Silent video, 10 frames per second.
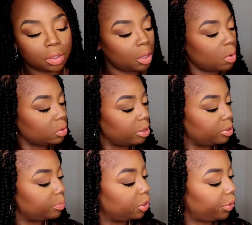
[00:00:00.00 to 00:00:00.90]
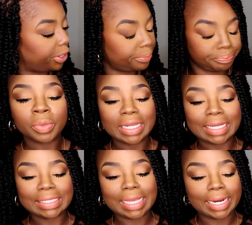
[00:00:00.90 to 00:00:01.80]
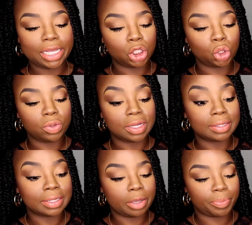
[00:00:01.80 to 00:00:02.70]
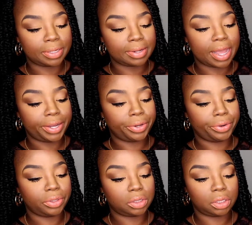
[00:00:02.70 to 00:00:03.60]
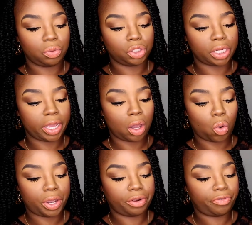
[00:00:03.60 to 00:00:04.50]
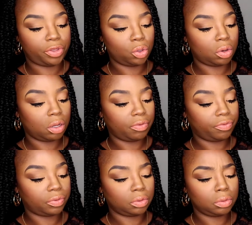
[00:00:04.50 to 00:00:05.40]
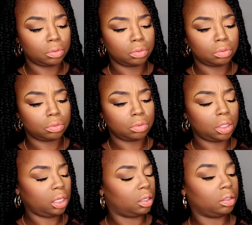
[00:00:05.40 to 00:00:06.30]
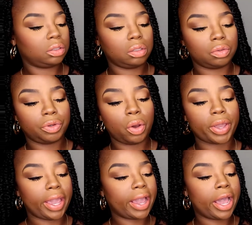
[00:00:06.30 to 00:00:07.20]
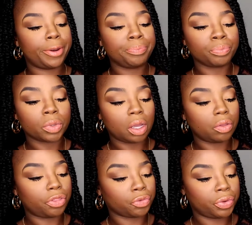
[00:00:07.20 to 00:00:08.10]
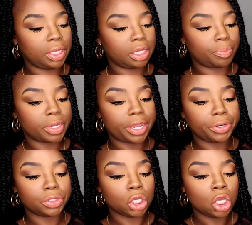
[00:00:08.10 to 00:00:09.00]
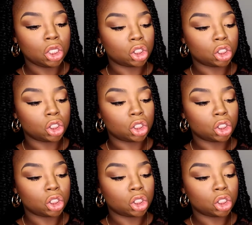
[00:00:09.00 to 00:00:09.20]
It won't let me be great. Let's get into the lip liners, which I got quite a few of. Yeah, I did. Okay, I got 3 lip liners.